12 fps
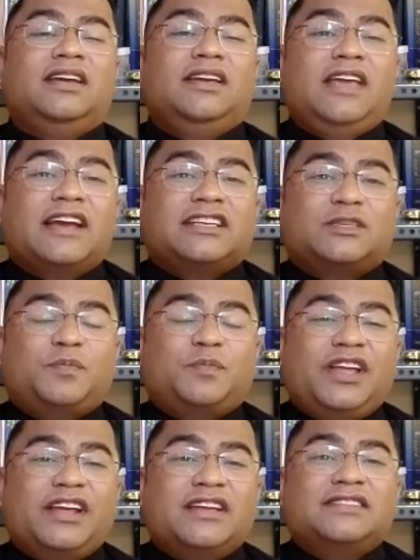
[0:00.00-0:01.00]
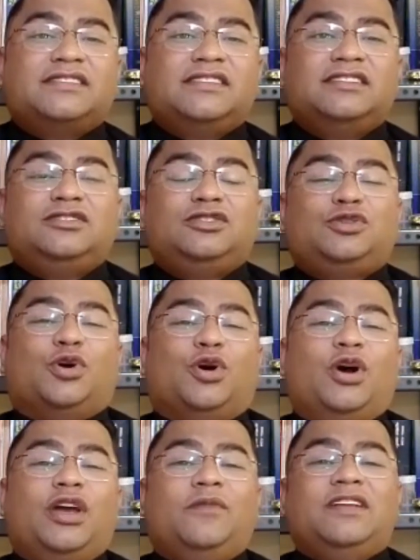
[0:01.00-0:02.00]
He experiences
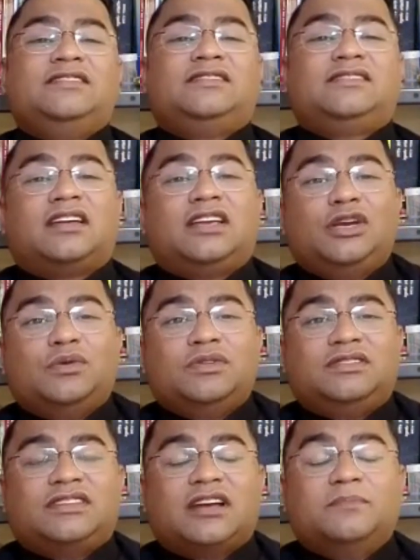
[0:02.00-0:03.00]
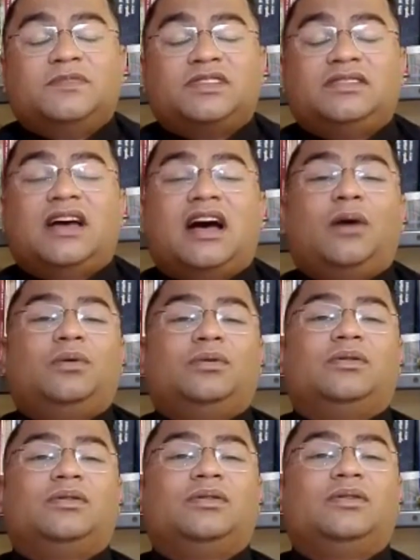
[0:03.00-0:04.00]
joy when Zacchaeus jumps
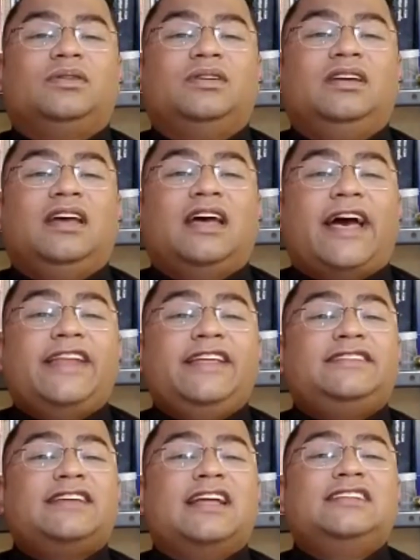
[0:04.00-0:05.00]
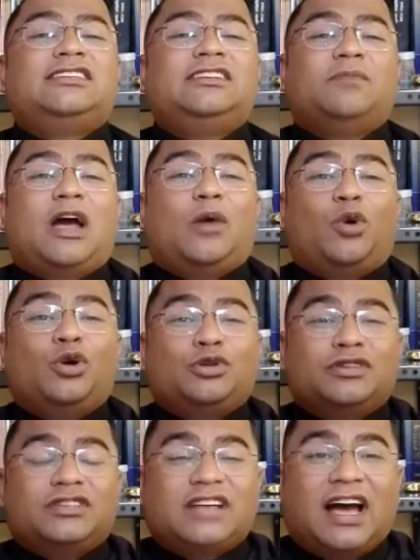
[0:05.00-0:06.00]
down and he tells him, I want
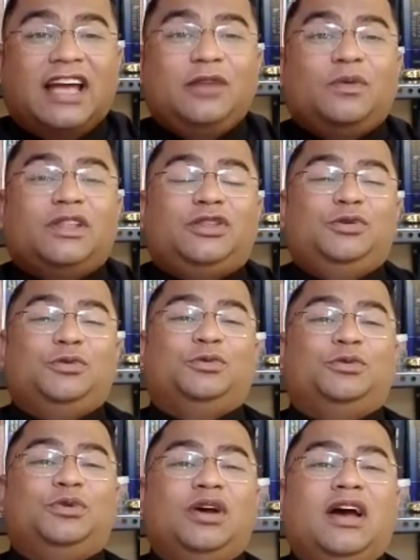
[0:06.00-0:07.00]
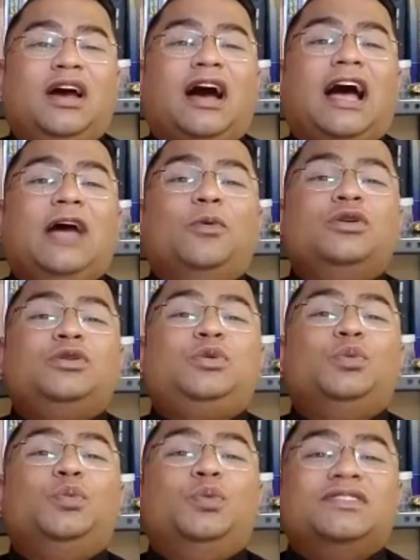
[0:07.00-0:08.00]
to dine with you. I want
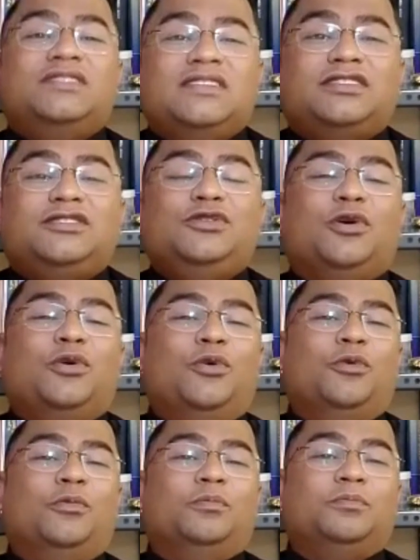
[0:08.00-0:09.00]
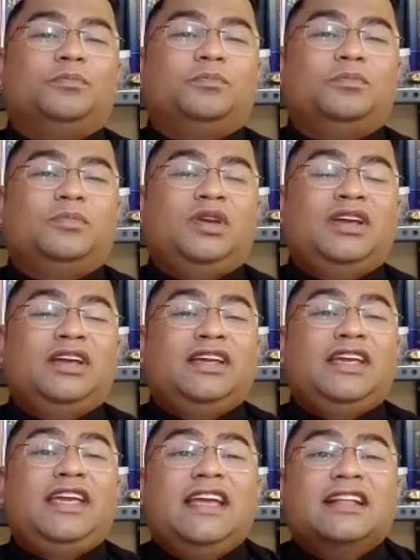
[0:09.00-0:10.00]
to visit your home.
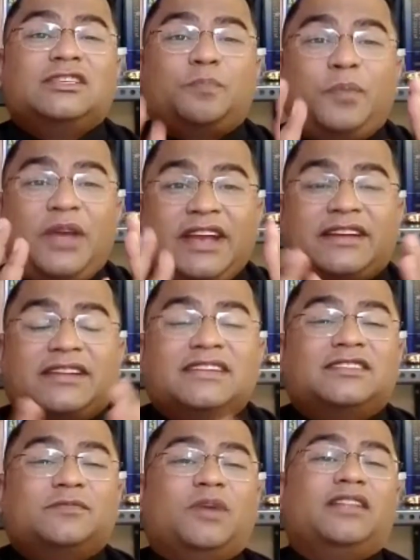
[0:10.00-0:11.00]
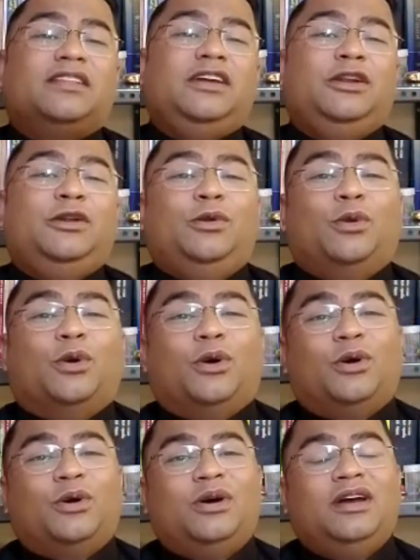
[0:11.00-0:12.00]
He heals Peter's mother in
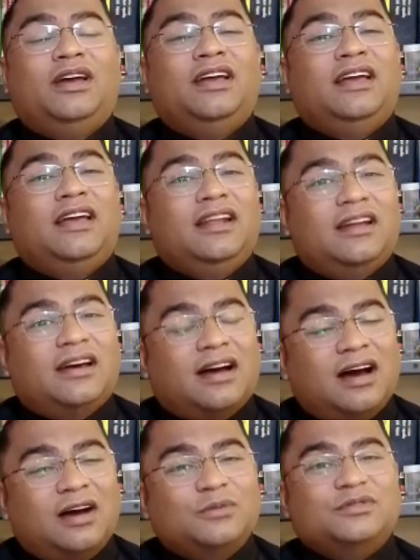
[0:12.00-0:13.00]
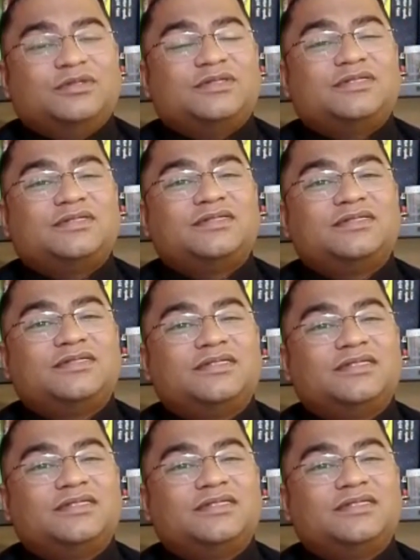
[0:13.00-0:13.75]
law in a house.